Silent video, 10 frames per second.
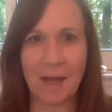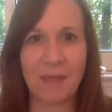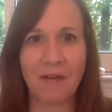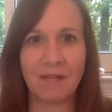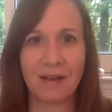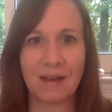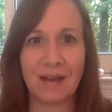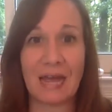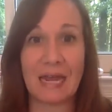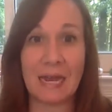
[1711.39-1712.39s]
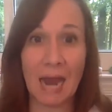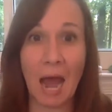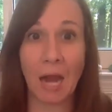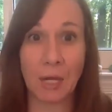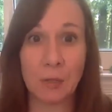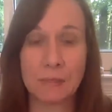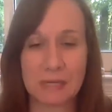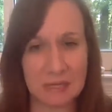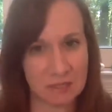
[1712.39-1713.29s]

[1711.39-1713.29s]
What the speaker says: I'm never gonna not use it.